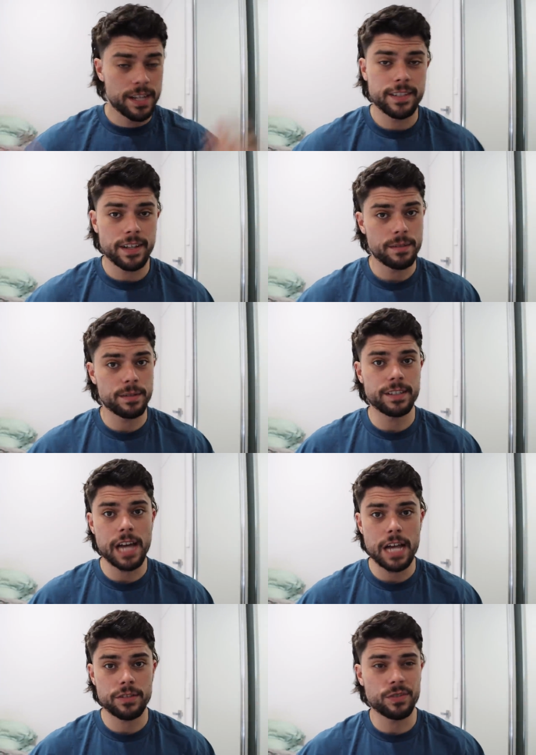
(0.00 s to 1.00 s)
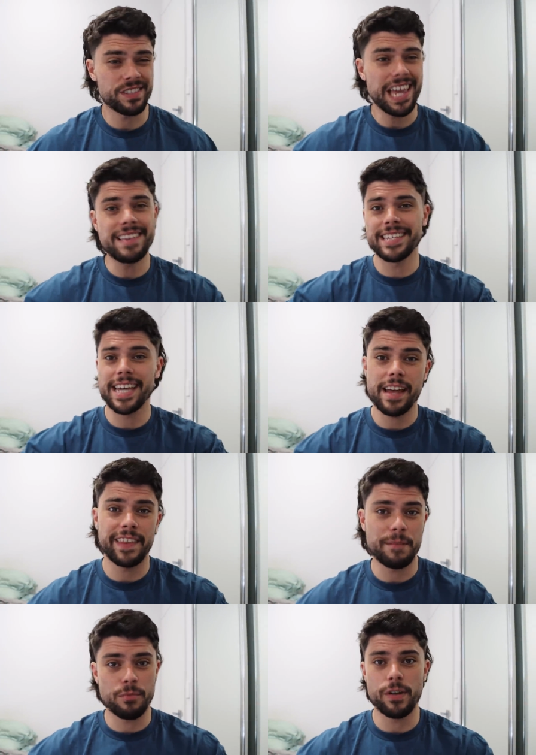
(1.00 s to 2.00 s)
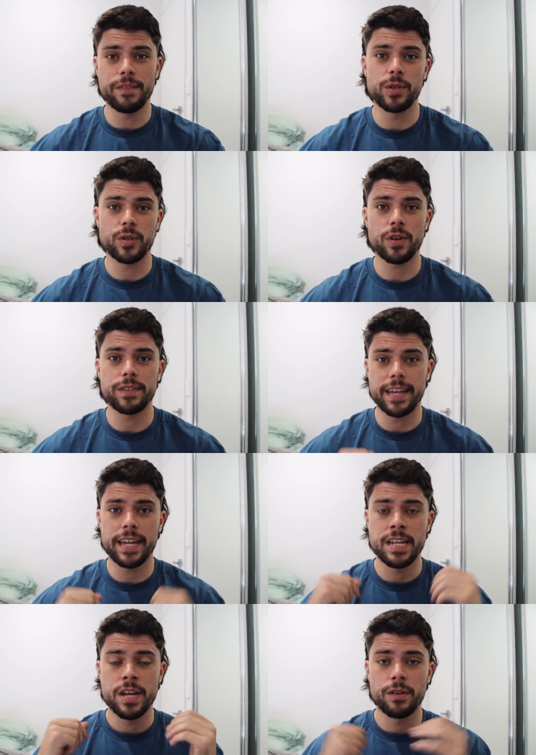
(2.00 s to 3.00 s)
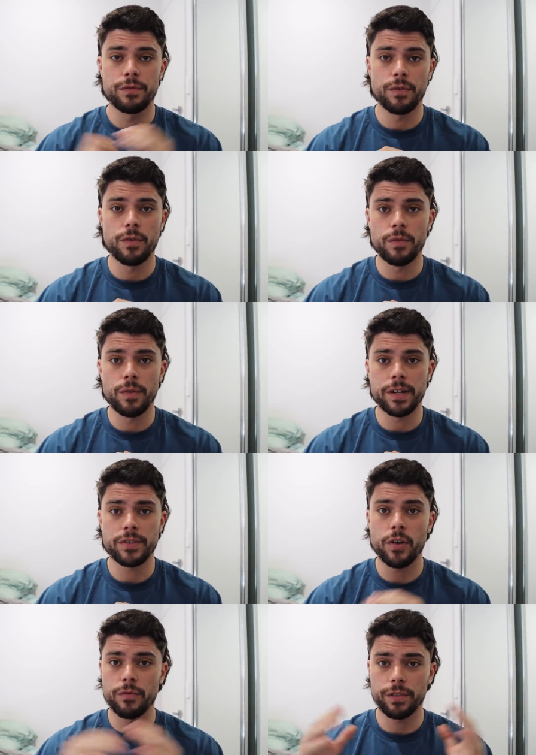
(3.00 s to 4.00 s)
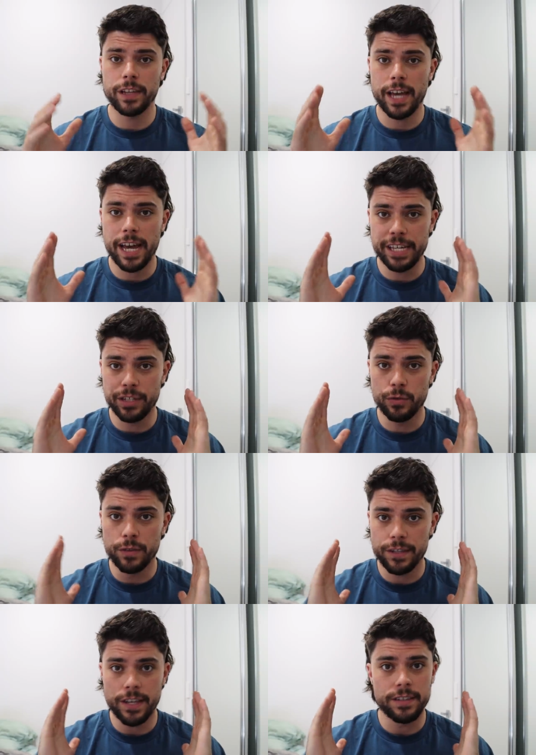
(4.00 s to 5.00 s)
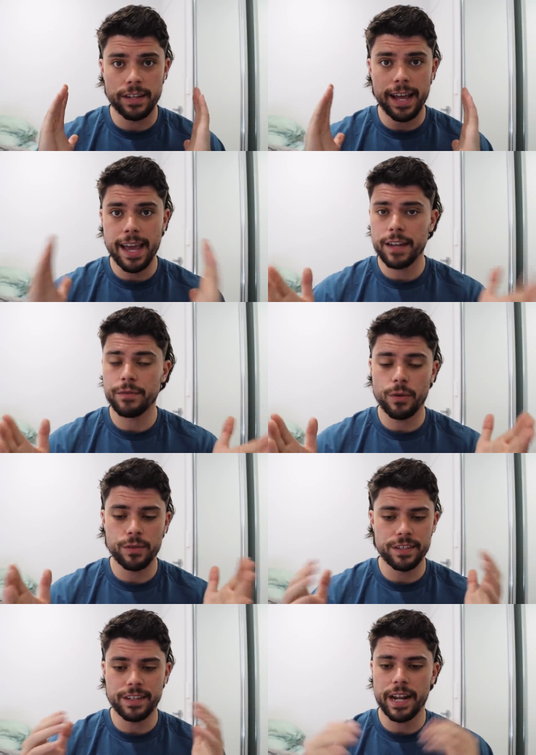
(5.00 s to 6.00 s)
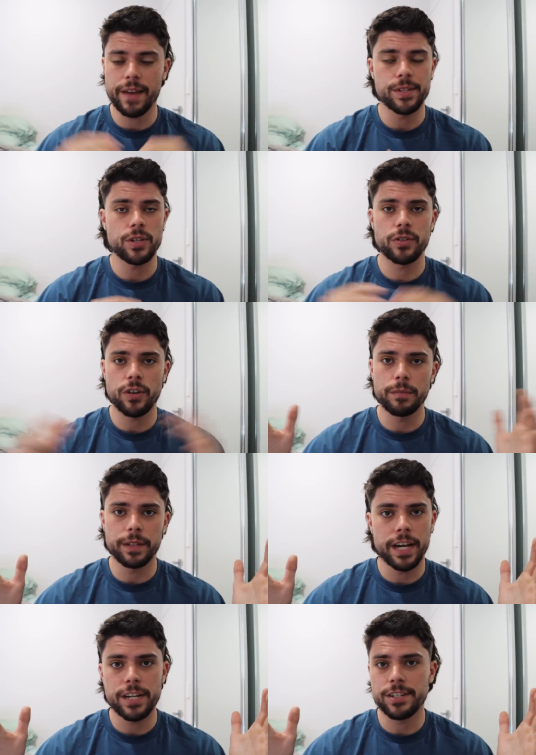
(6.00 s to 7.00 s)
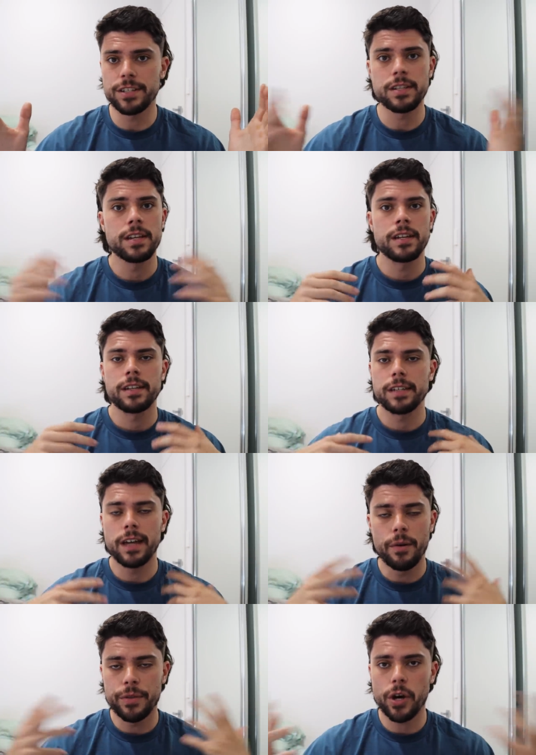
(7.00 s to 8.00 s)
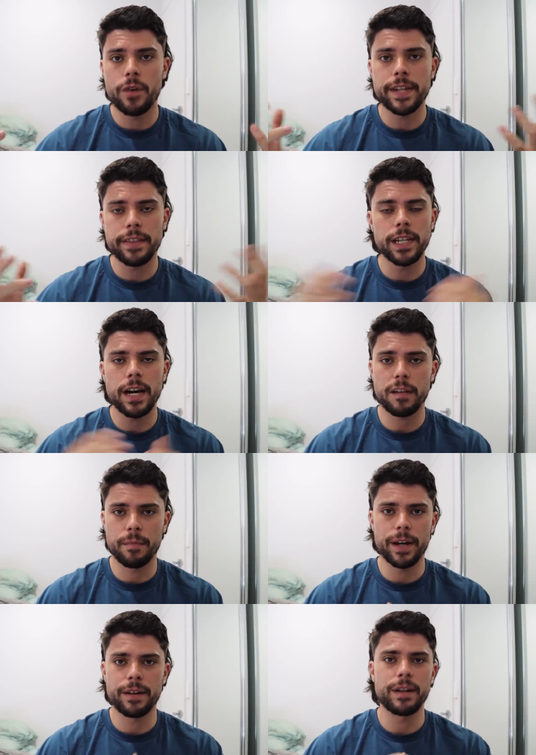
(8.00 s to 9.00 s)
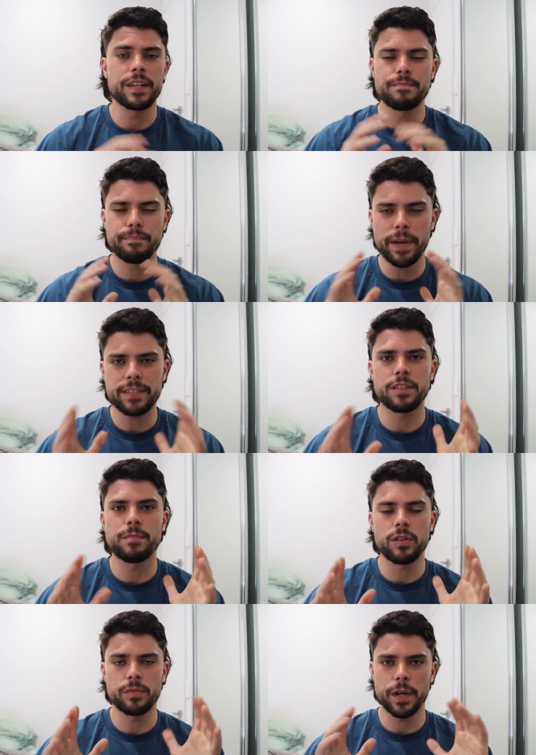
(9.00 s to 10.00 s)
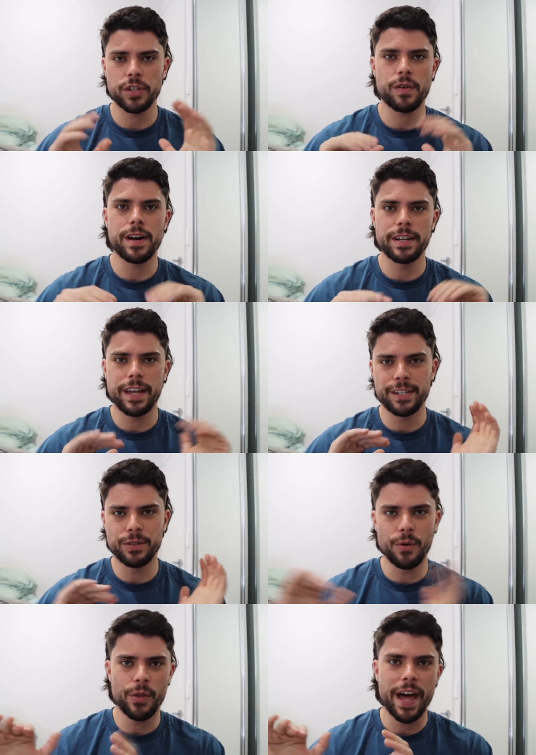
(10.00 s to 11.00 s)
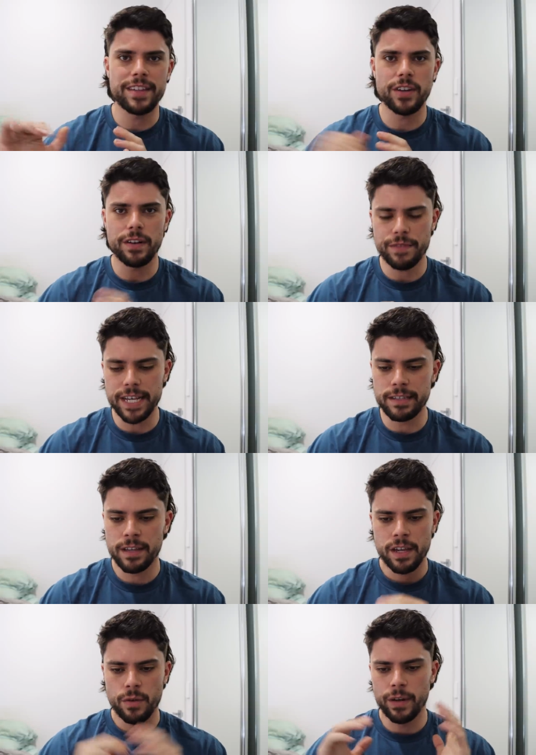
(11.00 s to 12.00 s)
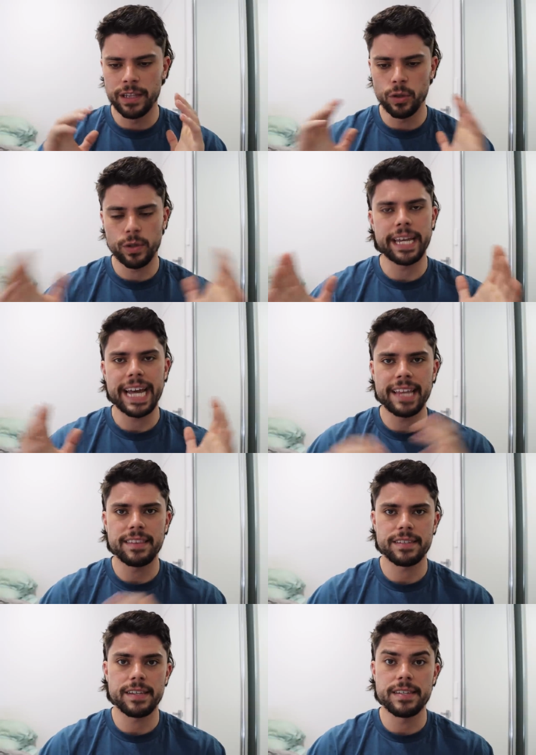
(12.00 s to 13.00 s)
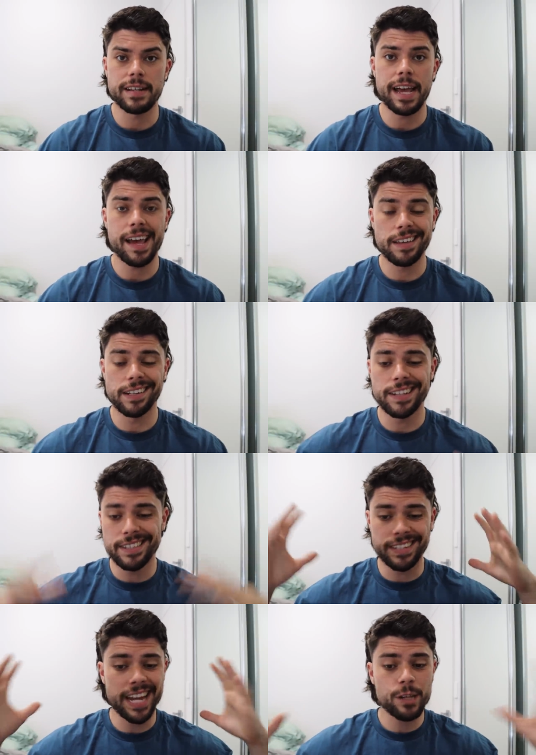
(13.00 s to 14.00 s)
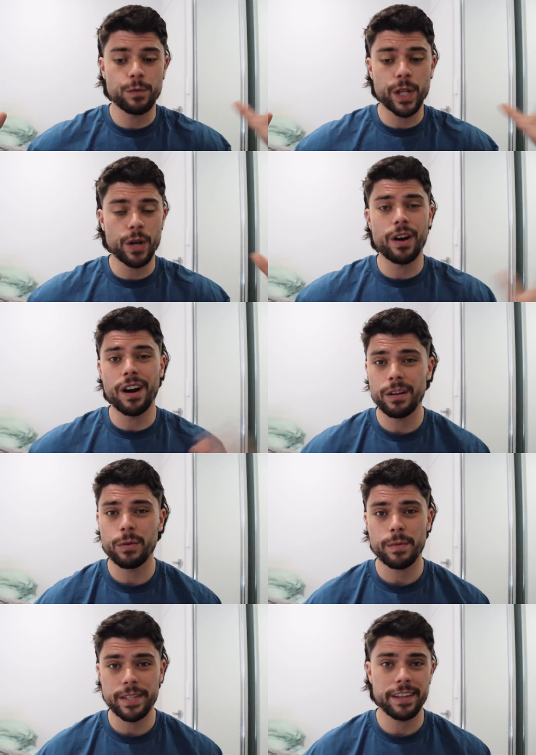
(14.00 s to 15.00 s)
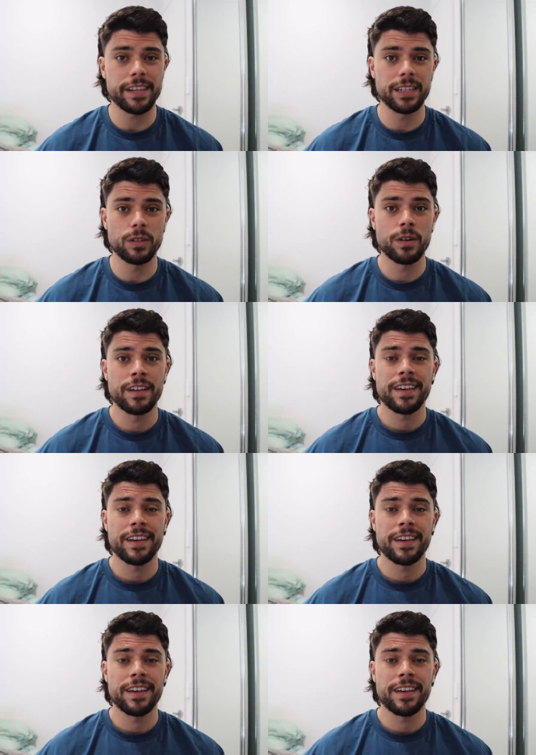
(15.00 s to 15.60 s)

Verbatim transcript: it's time to start sort of teasing out that preview content for what is hopefully a good season ahead. Of course, it's going to have its own complications yeah, with COVID and the like, but as best as possible, I try and ignore that side of things when looking at the season ahead. In today's video, I'm going to be taking a look